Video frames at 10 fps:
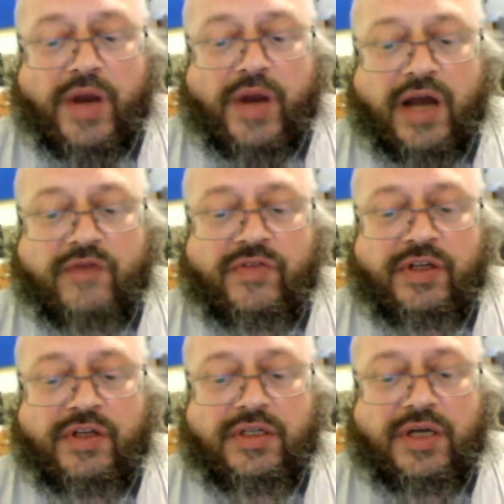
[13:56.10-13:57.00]

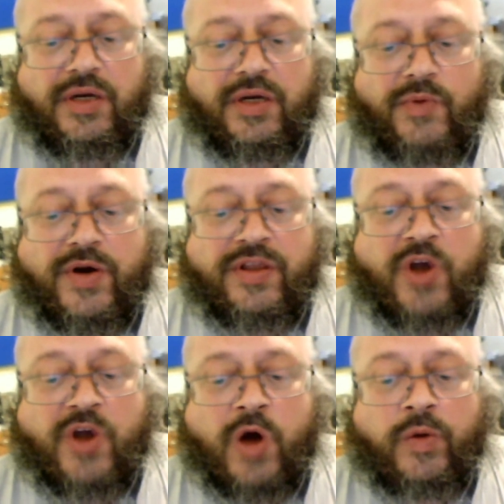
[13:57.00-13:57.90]
we're
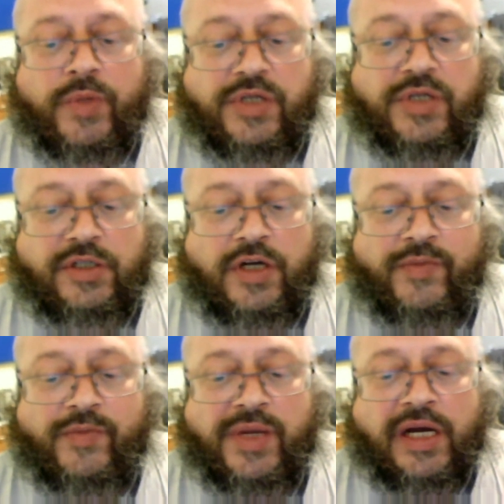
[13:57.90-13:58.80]
in the awkward position
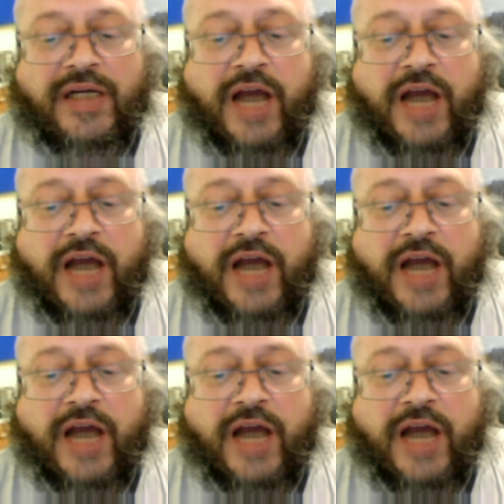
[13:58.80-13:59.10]
of being a